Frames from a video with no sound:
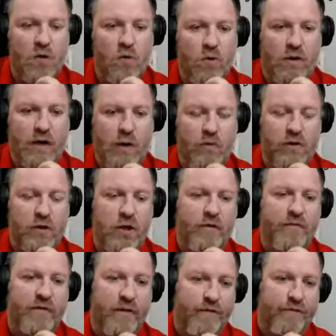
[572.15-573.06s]
where I went
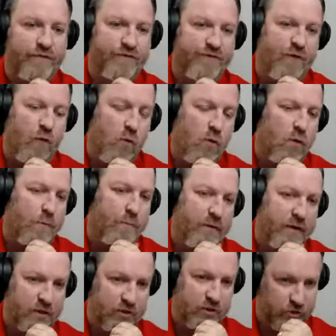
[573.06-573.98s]
over the 4
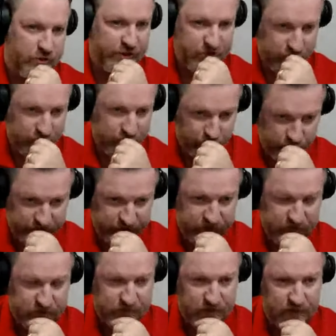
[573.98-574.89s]
penetration
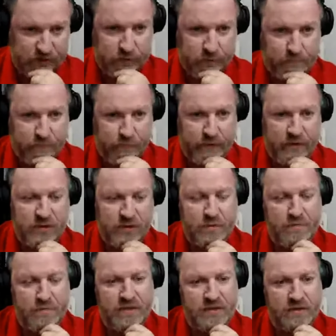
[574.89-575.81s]
reads that your players
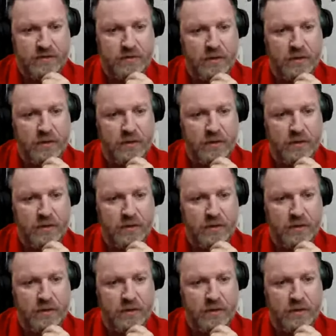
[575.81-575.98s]
must